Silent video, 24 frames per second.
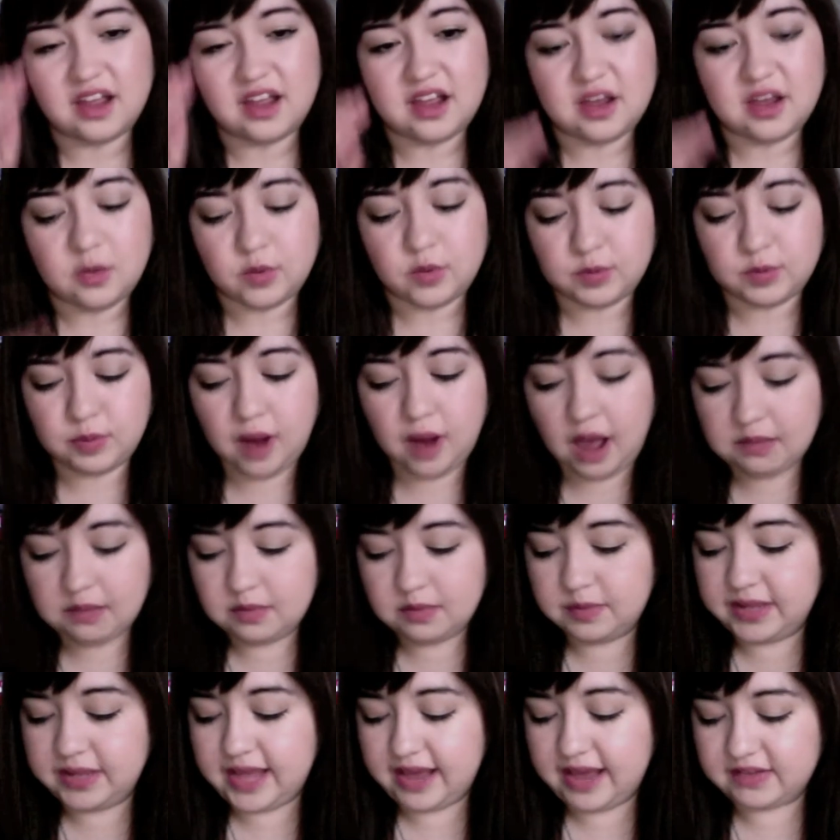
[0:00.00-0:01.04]
would
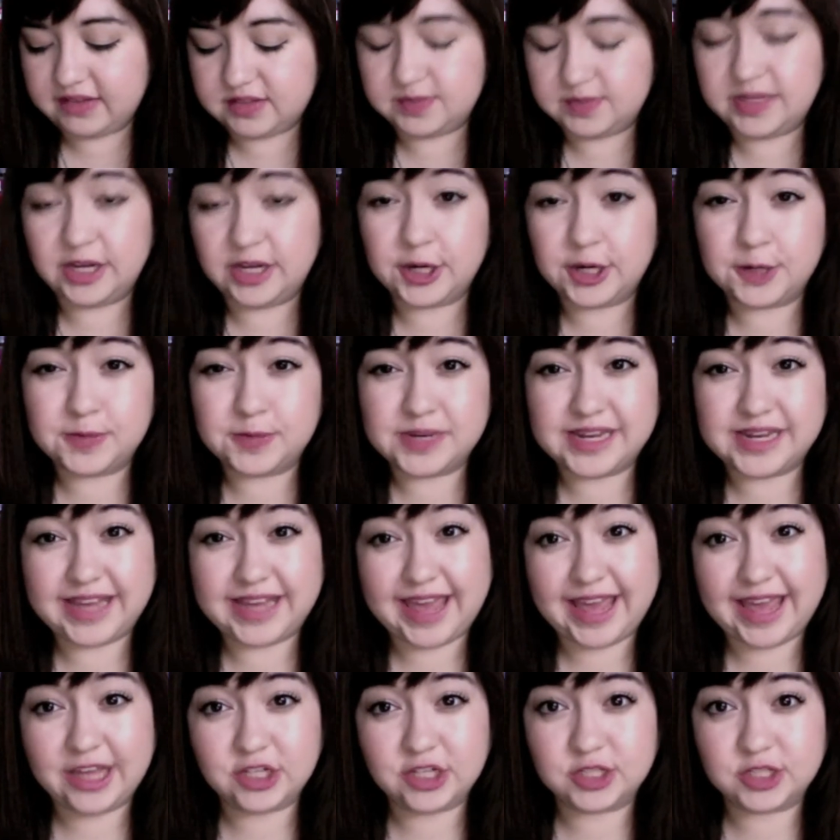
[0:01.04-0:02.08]
probably have to be Urban
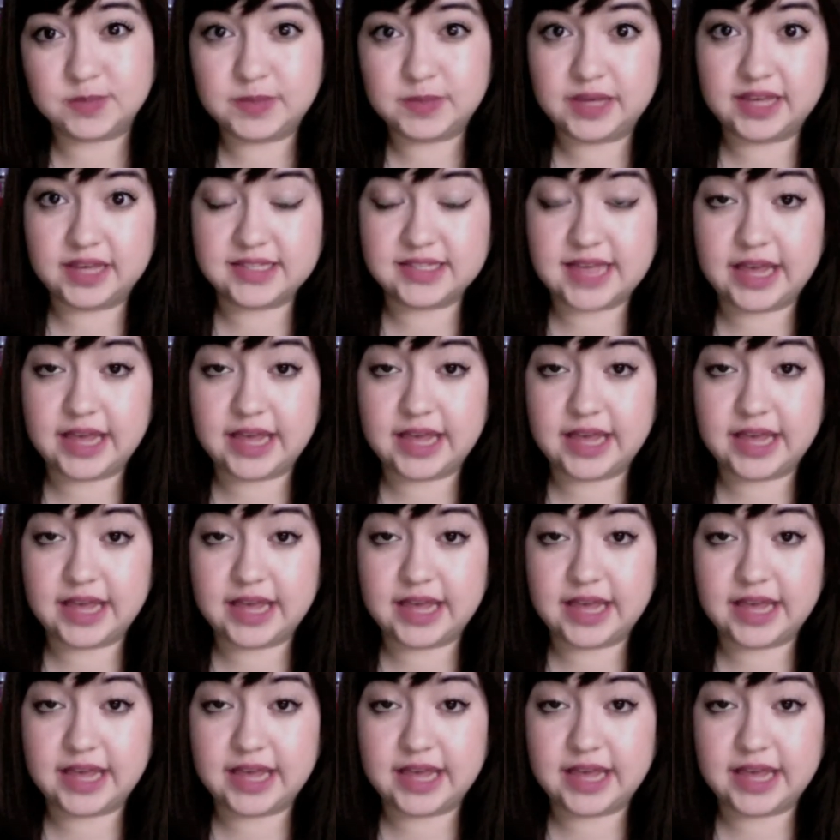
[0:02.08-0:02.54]
Decay just because